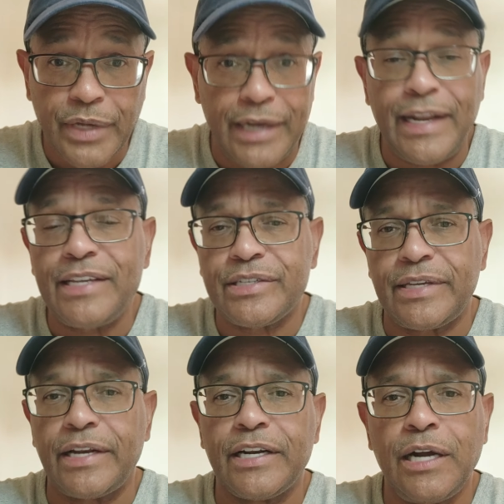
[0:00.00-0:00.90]
And they
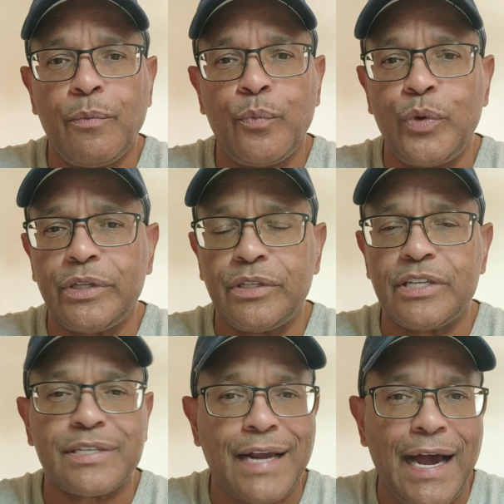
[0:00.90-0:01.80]
set it up with
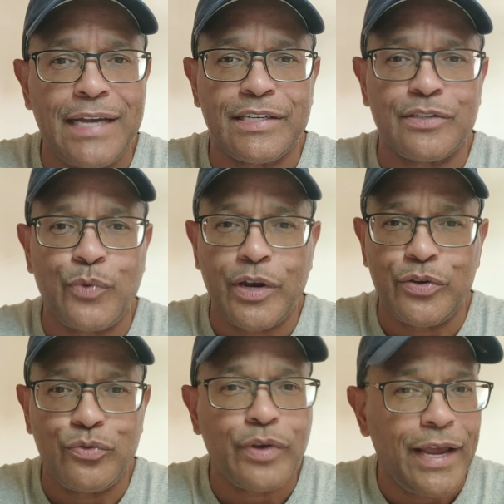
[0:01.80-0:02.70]
disguises where
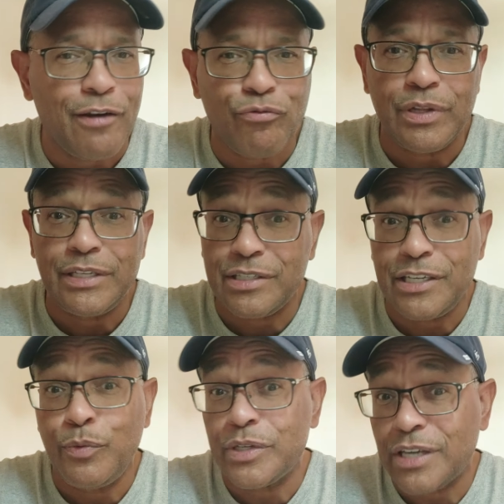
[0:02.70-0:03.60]
you can't really
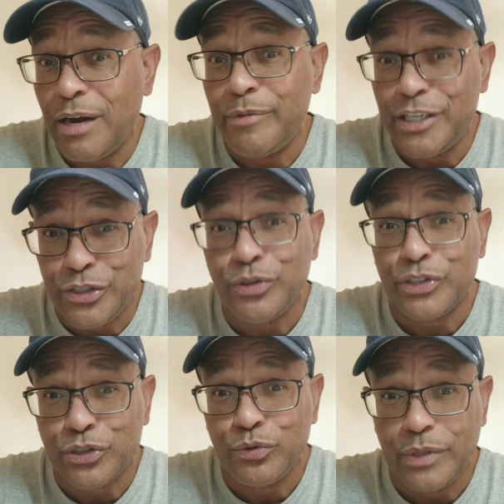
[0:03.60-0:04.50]
see what's coming until
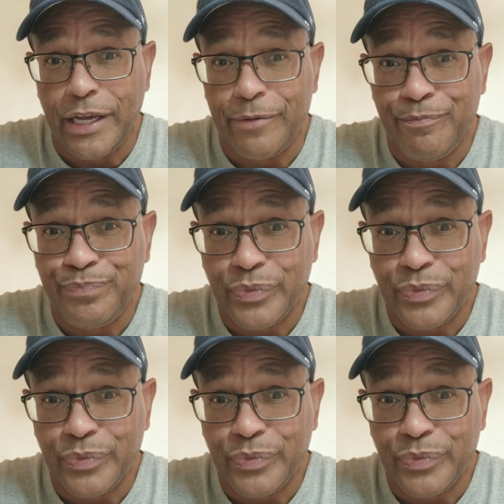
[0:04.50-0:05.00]
it's too late.